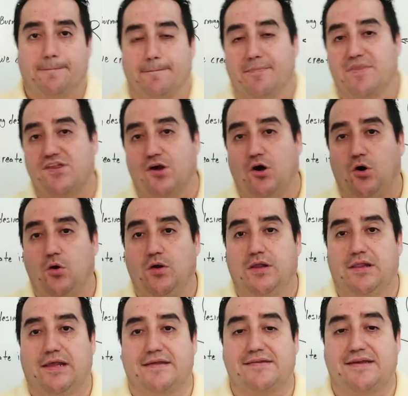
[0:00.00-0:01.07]
So,
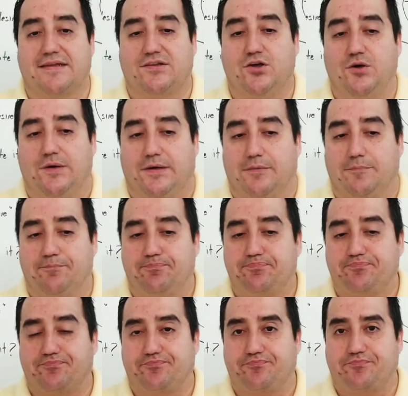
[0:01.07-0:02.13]
let's get to it.
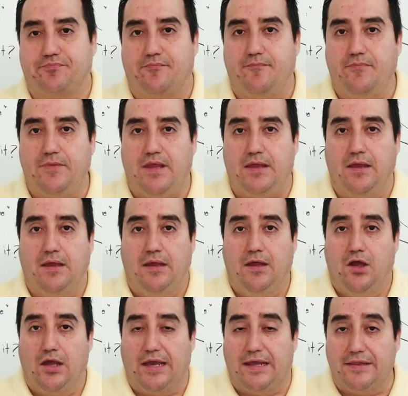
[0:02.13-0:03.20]

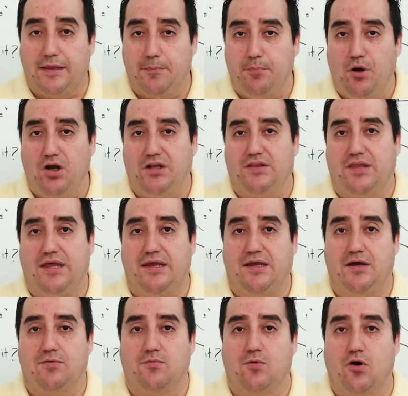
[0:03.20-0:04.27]
In the book Think
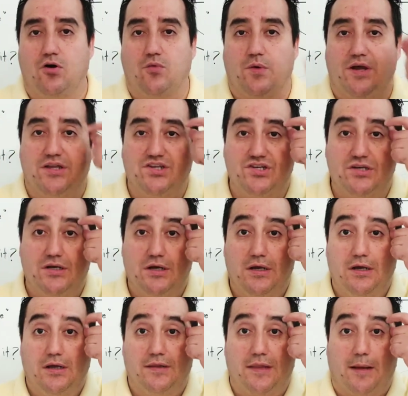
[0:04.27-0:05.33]
and Grow Rich,
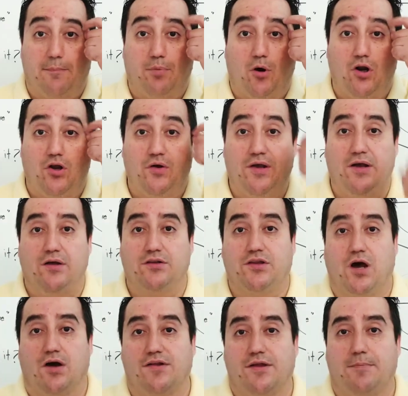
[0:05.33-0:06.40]
Napoleon Hill
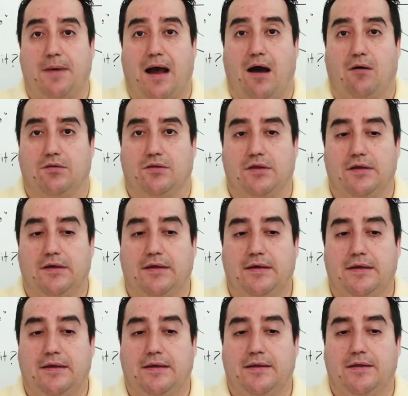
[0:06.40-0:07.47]
talks about
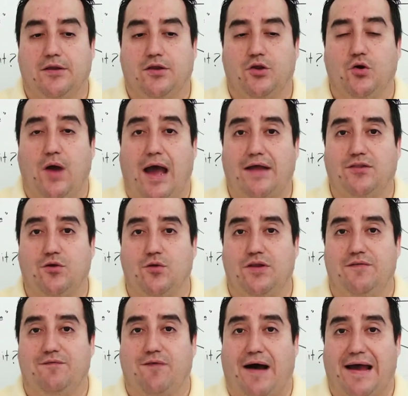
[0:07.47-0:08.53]
you have to
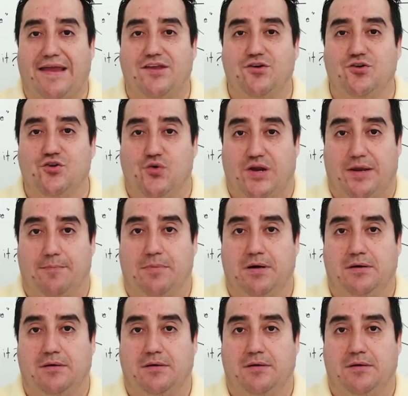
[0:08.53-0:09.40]
define your dream.